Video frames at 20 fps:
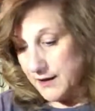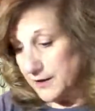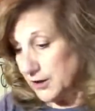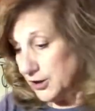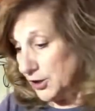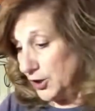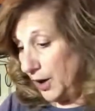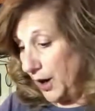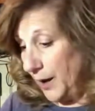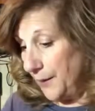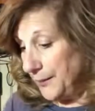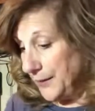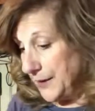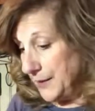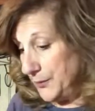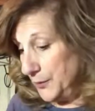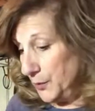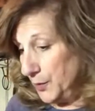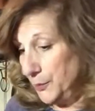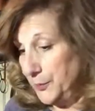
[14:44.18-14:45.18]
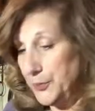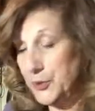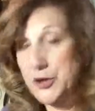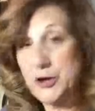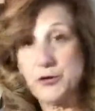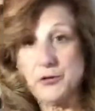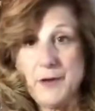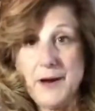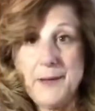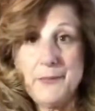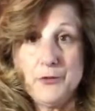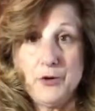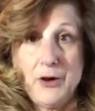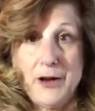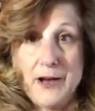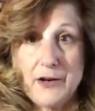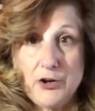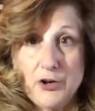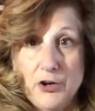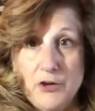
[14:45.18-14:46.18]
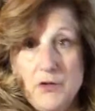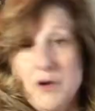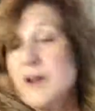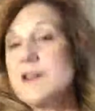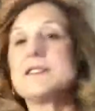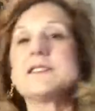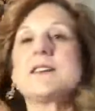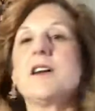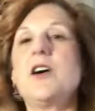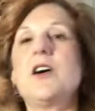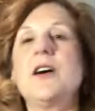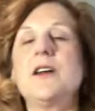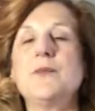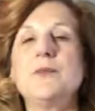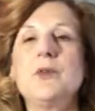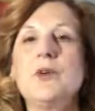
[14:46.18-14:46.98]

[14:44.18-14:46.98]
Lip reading: you know how people will put a graham cracker crust on?